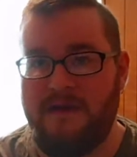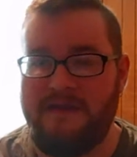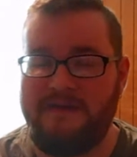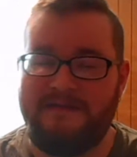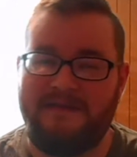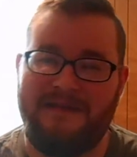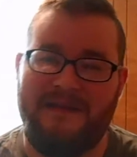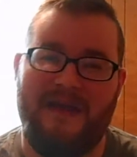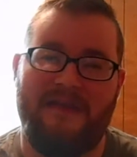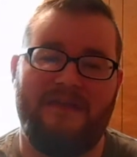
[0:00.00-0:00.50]

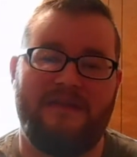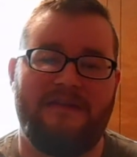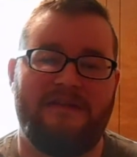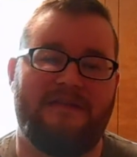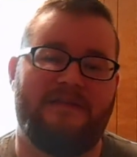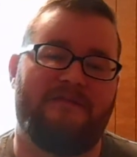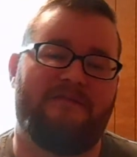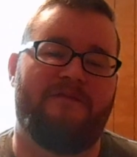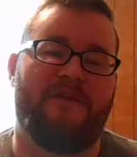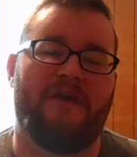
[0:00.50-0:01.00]
He's the guy that
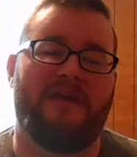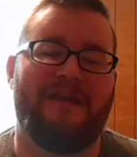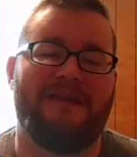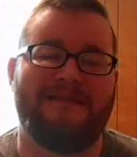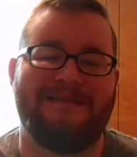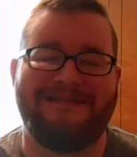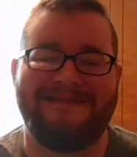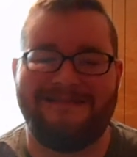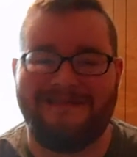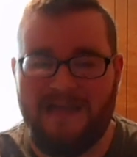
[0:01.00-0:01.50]
did the
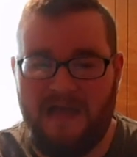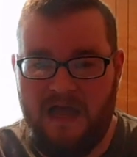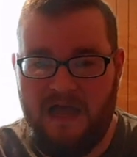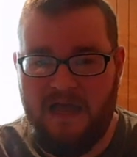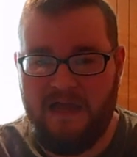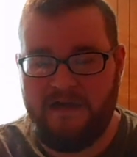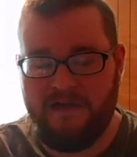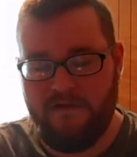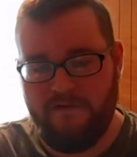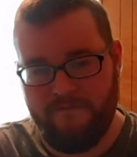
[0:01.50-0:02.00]
fucking
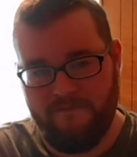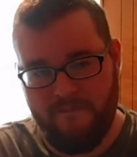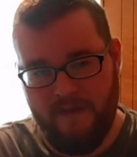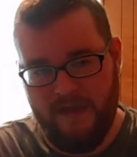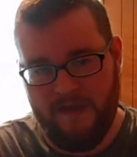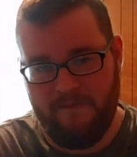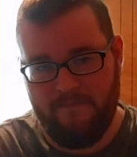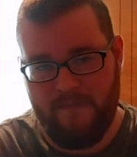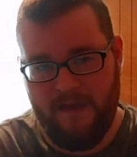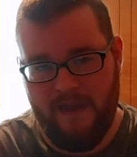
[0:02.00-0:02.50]
design of
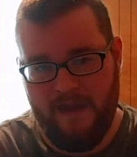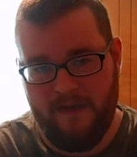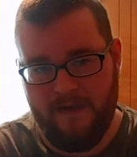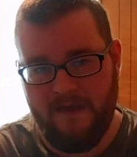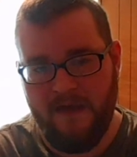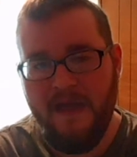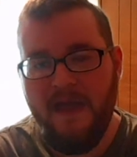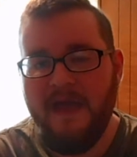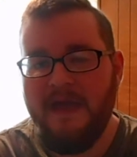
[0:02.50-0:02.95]
Mega Man.